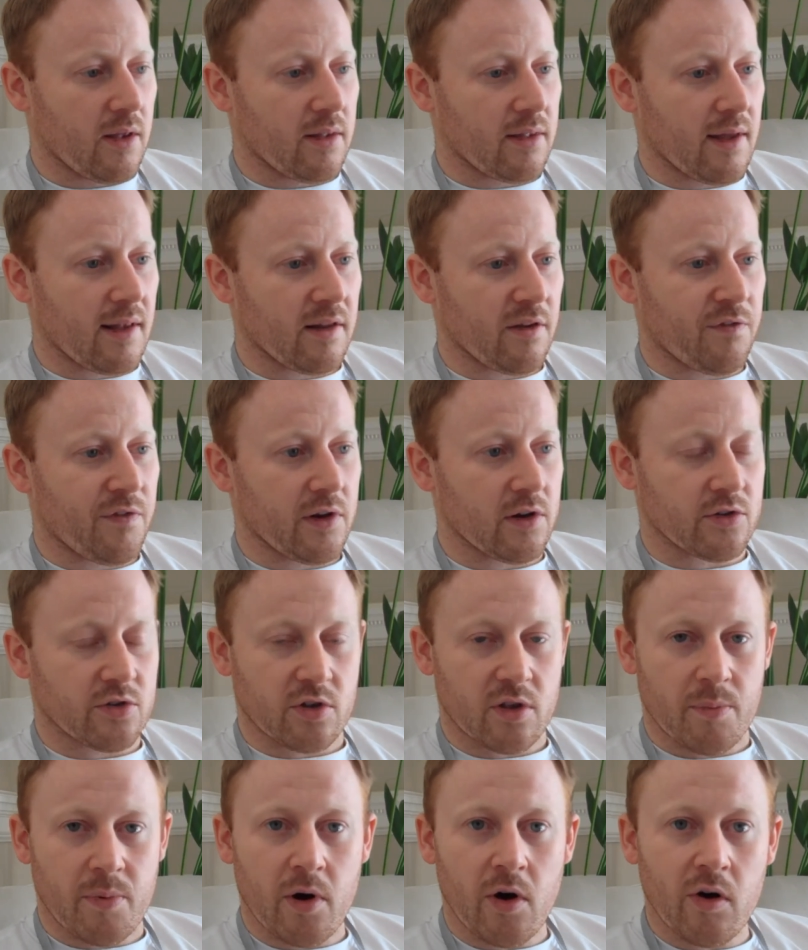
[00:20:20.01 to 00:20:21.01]
then the fields are
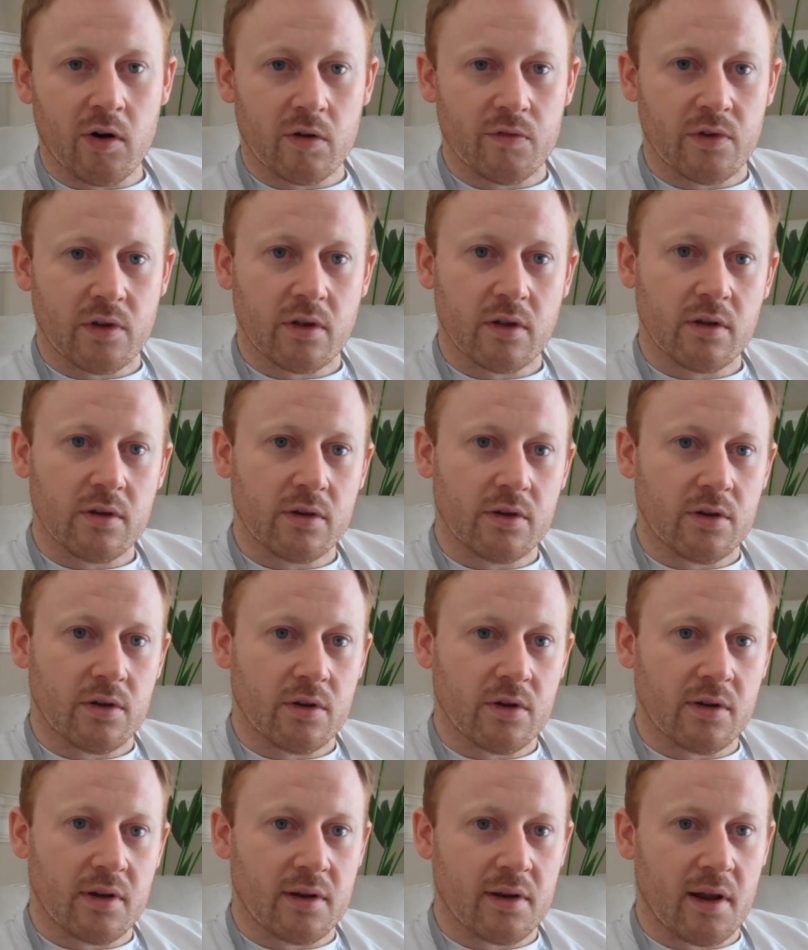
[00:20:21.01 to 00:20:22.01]
the part of it, you
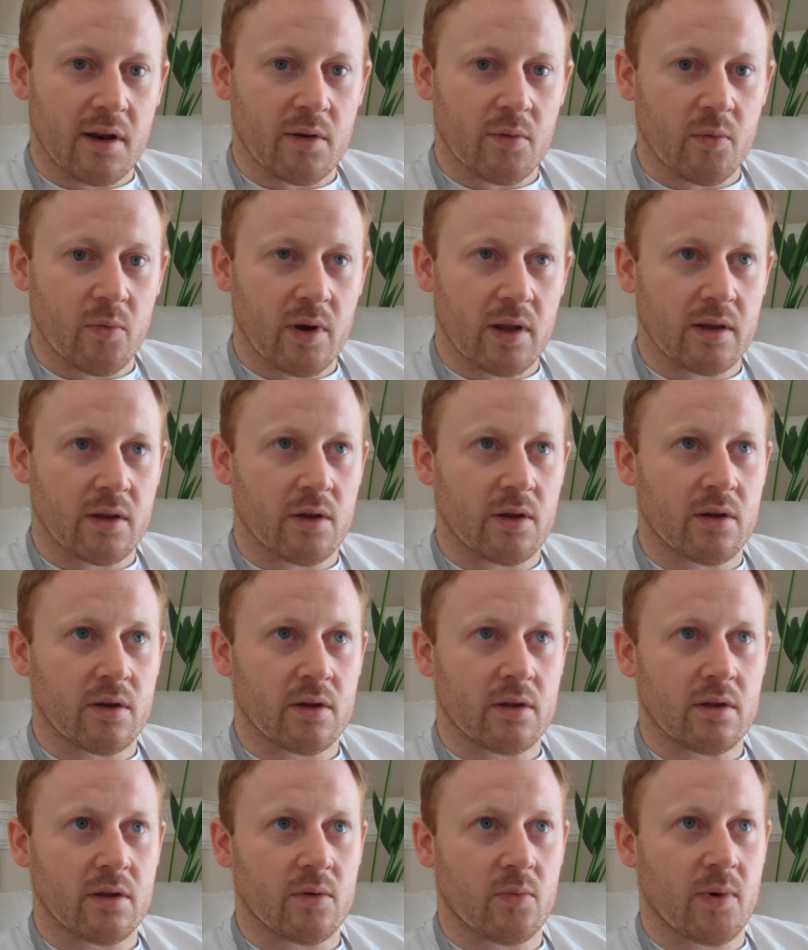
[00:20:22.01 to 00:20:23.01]
know, and then when
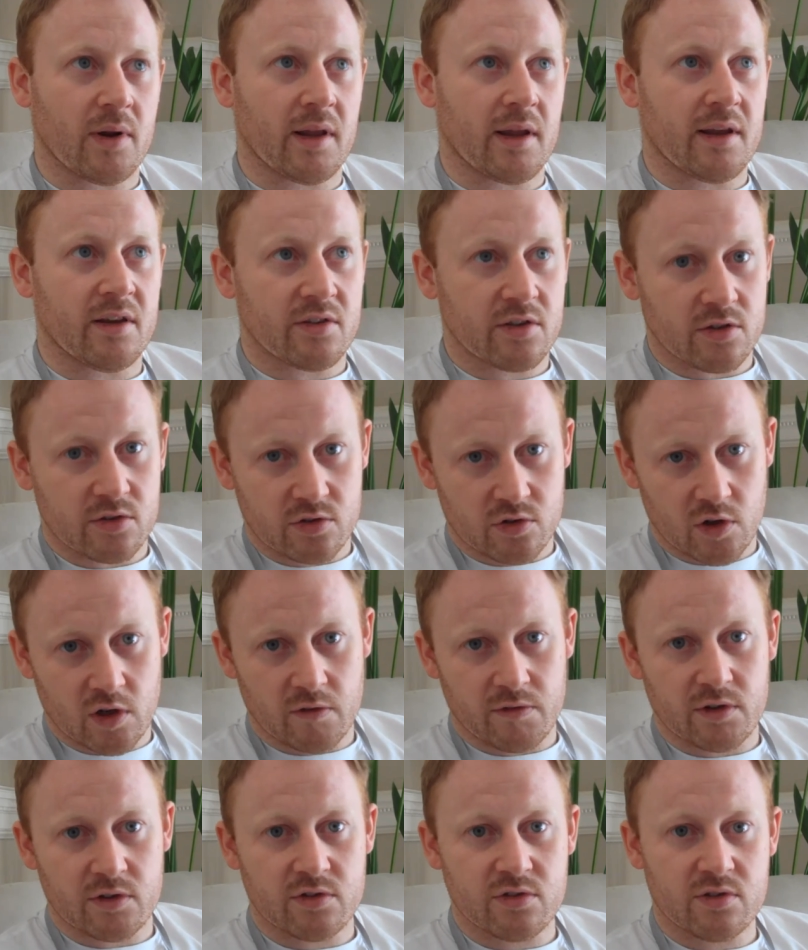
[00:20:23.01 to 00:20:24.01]
the, when it is in
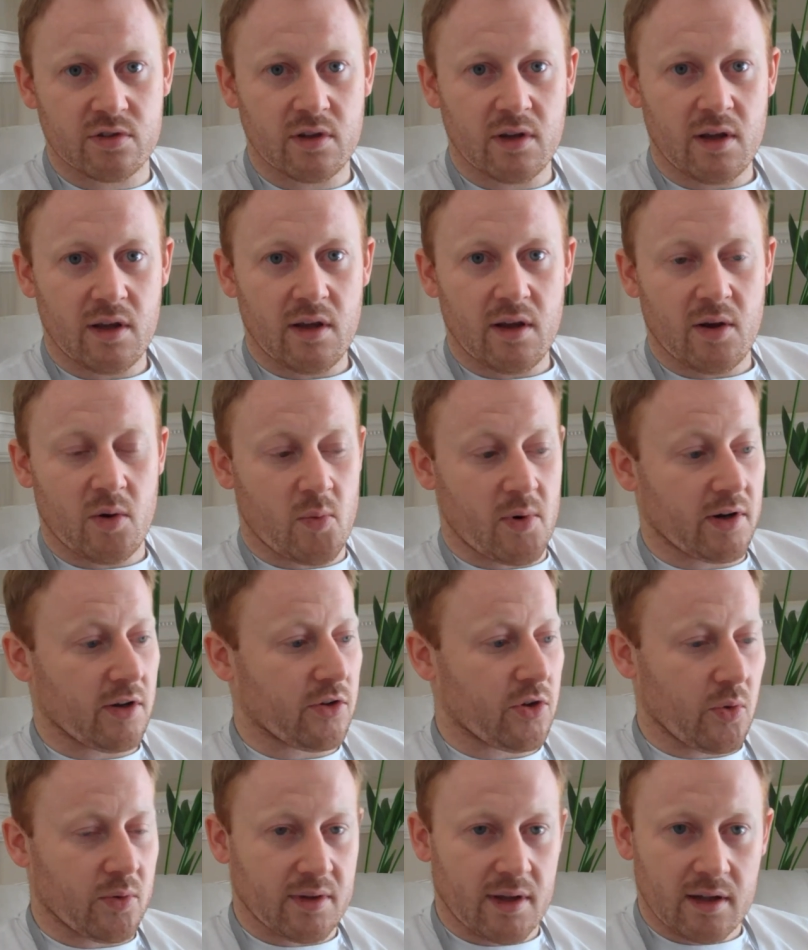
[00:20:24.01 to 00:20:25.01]
service, and when
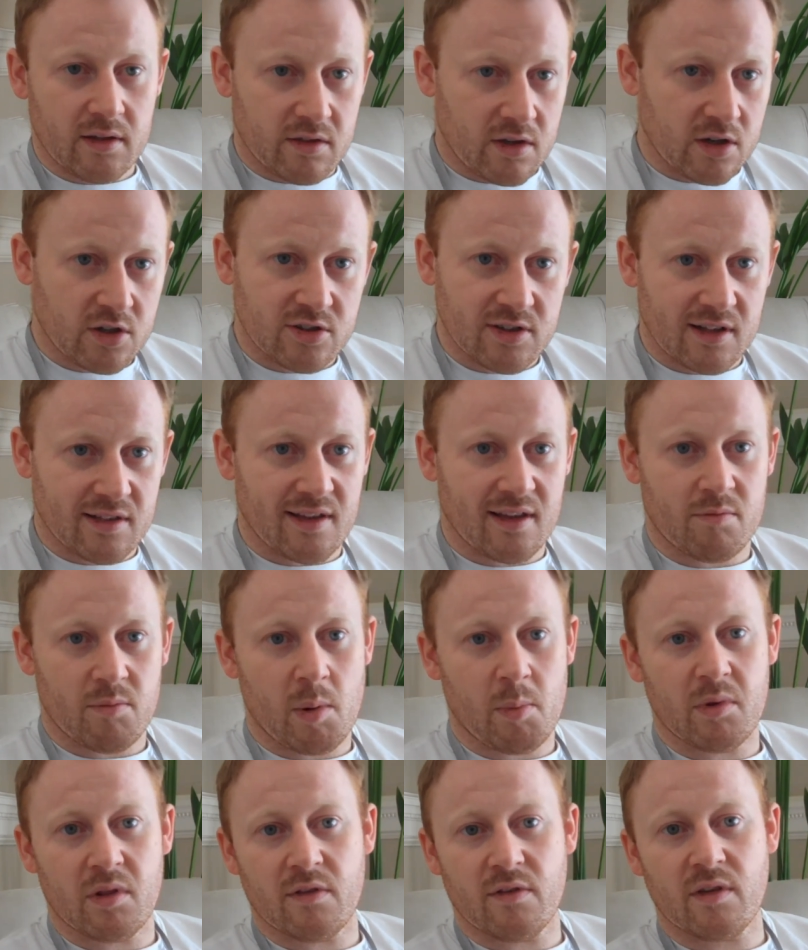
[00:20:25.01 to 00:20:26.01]
they're doing that dish that they
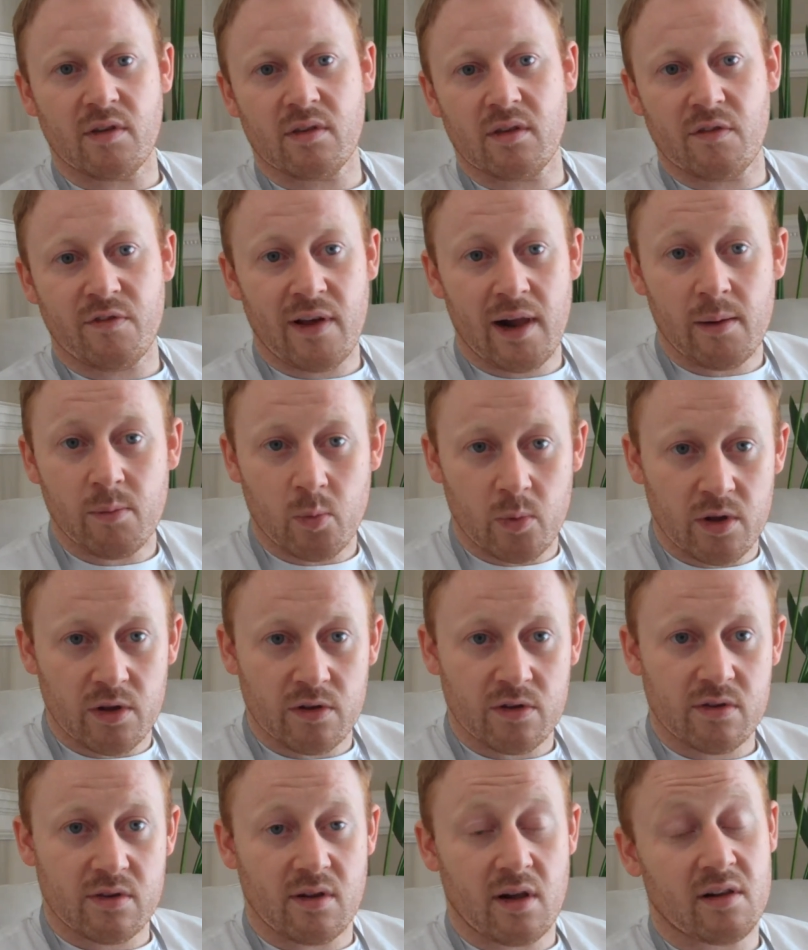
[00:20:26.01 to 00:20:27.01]
maybe they've helped
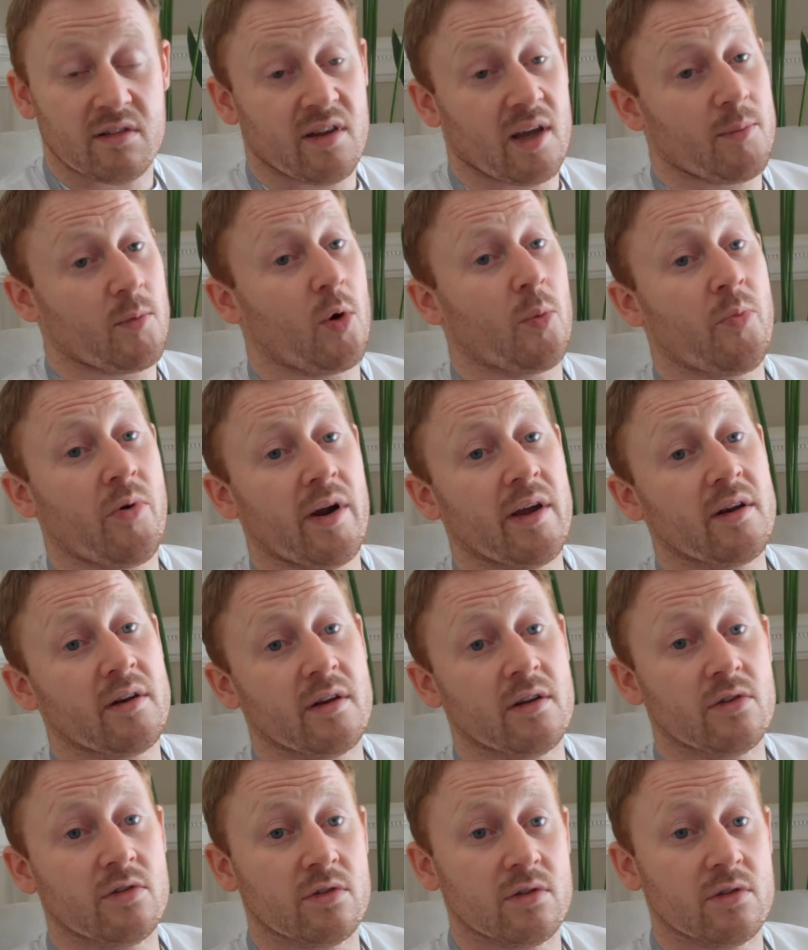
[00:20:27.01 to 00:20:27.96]
with, they'll take more pride in it.